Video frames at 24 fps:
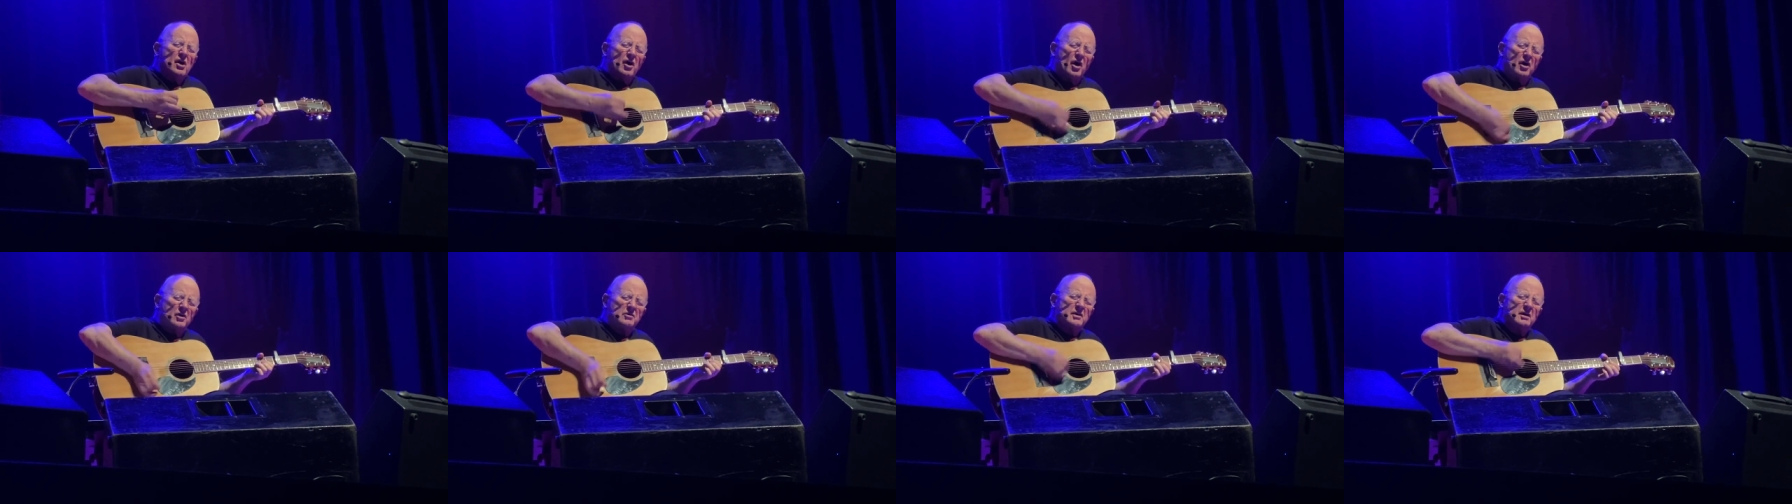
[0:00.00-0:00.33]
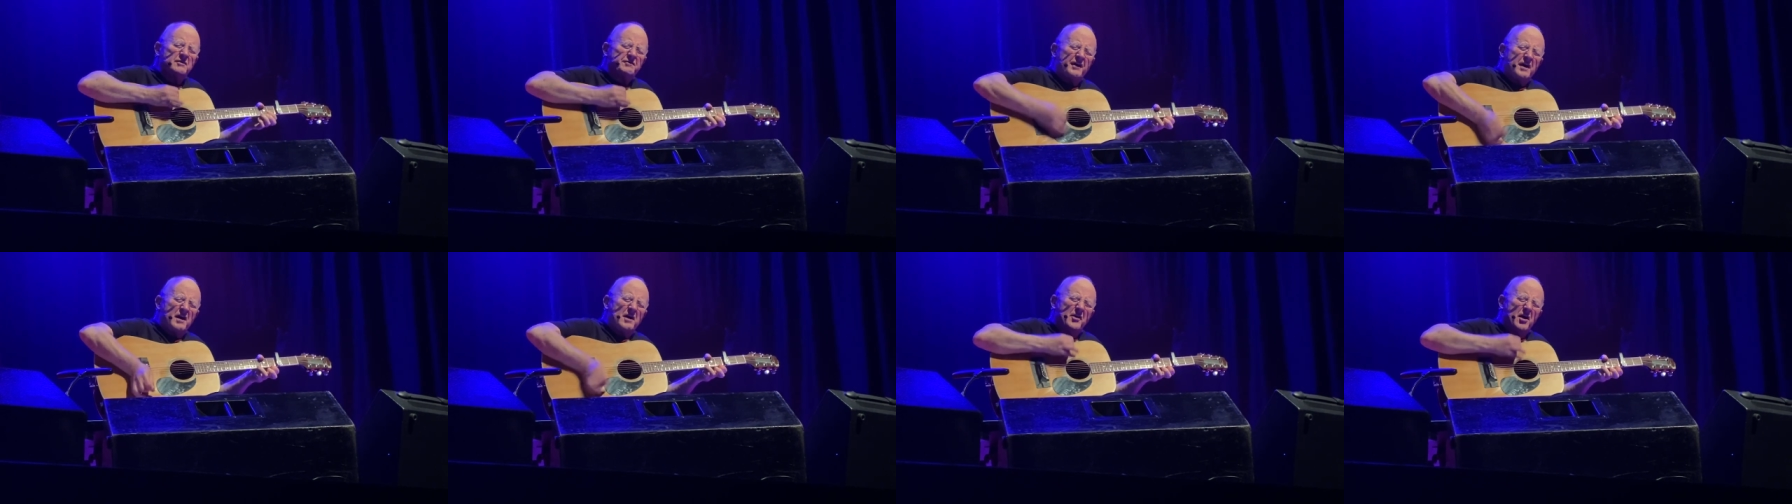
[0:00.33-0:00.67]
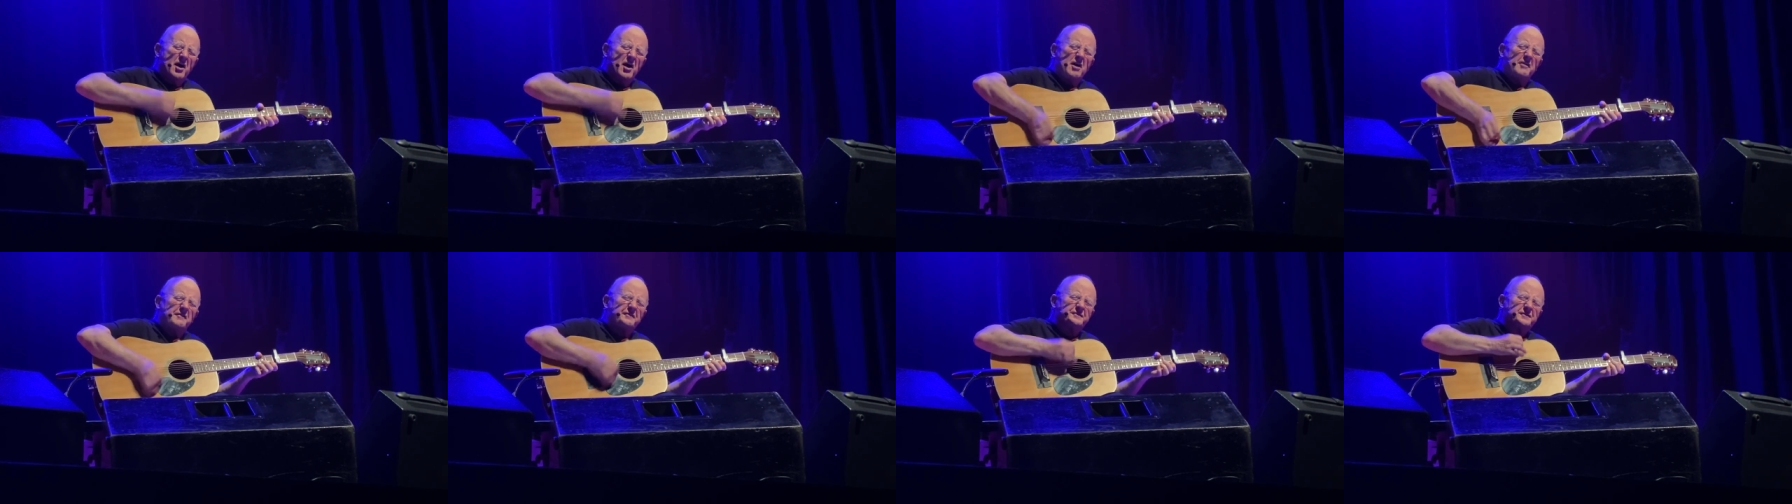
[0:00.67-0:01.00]
or a far
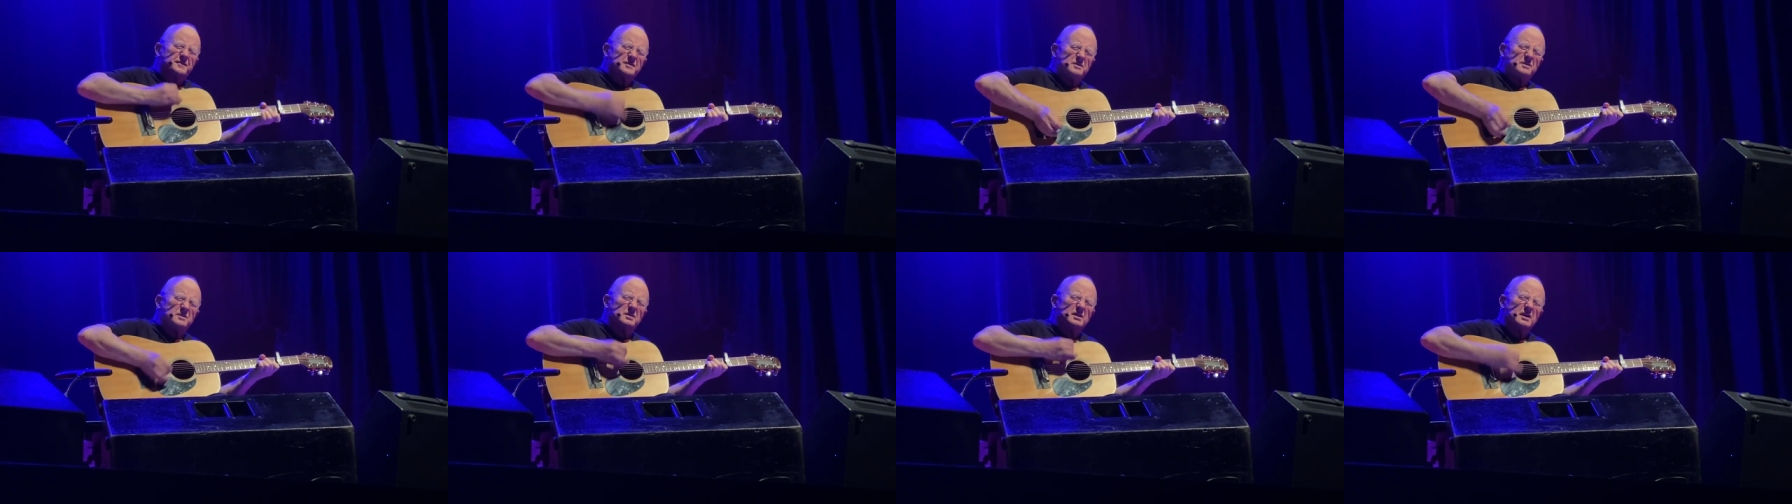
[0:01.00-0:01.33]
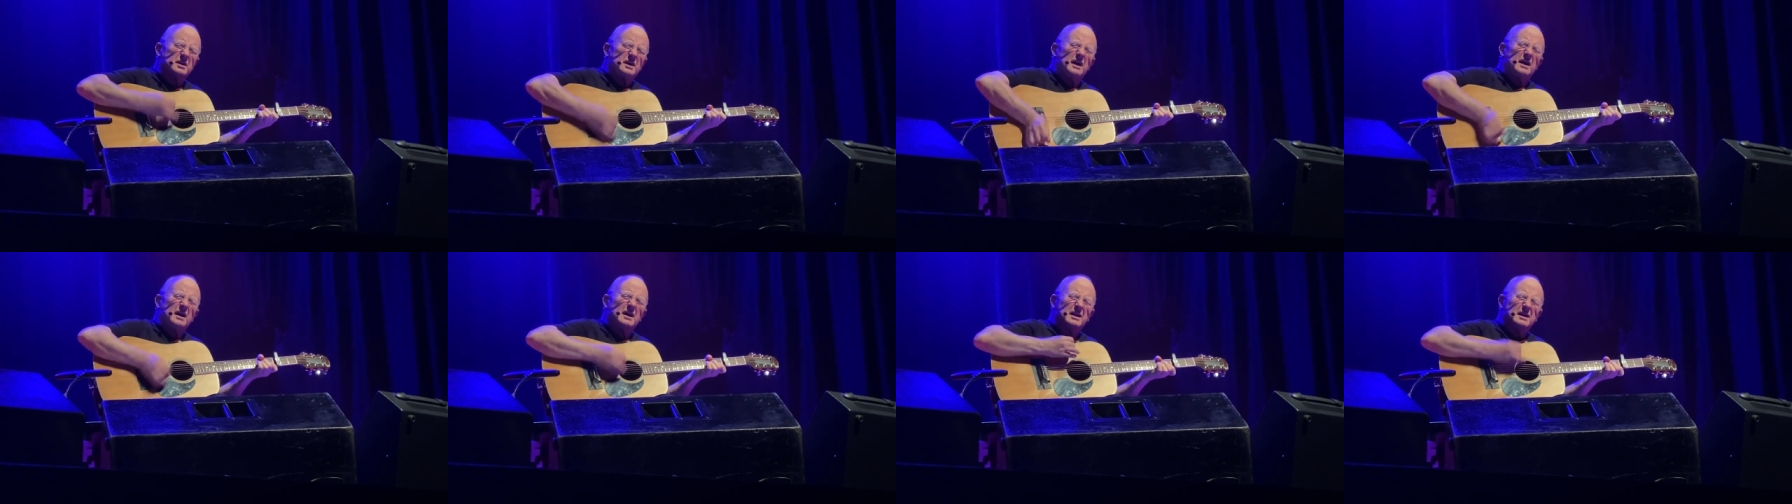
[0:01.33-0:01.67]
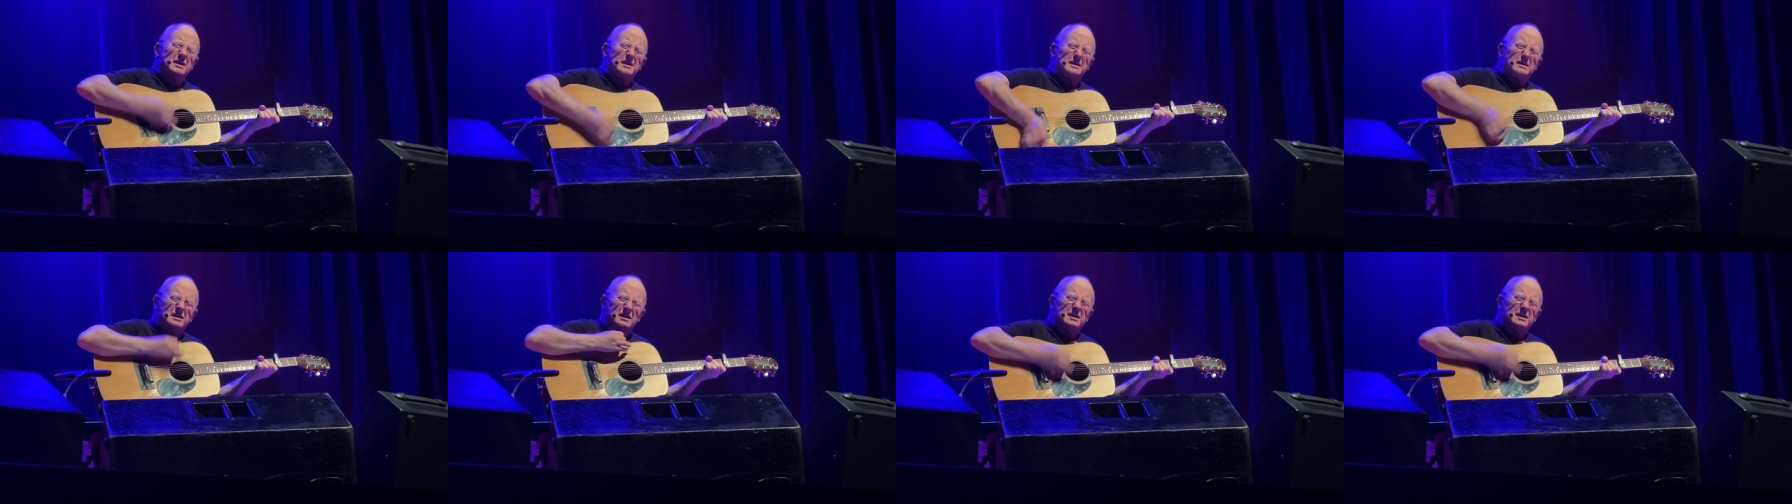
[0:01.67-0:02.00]
off
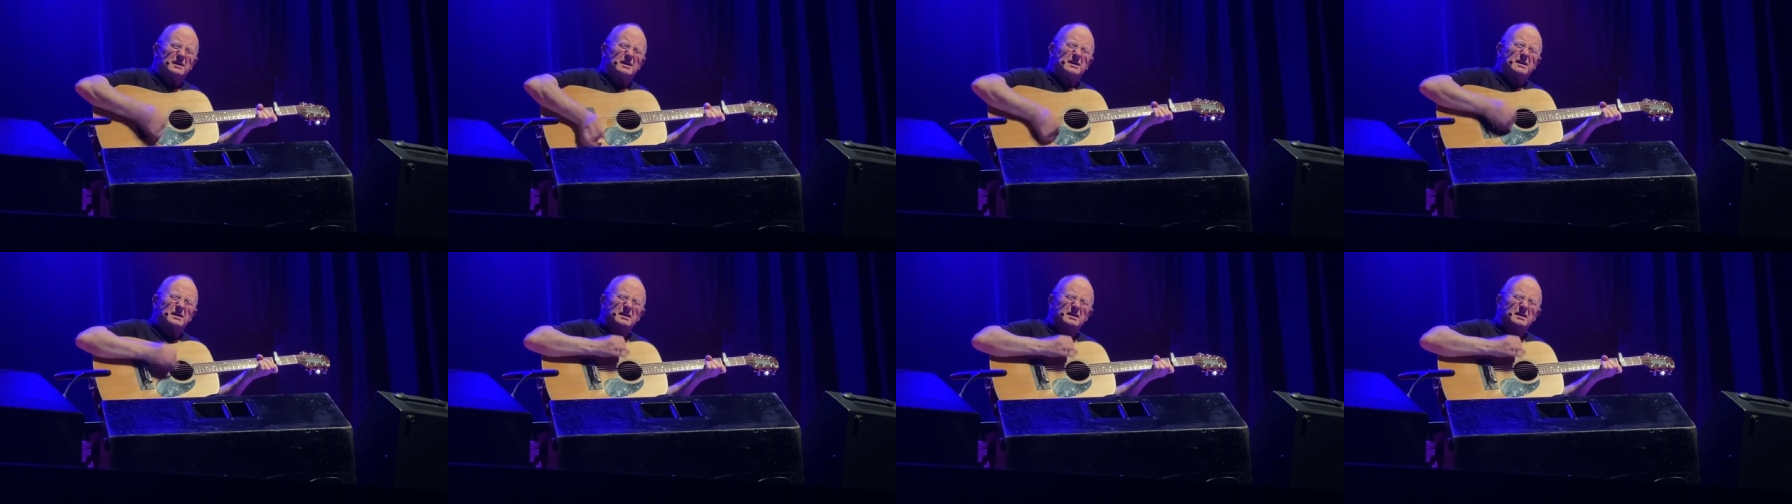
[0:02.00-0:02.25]
day.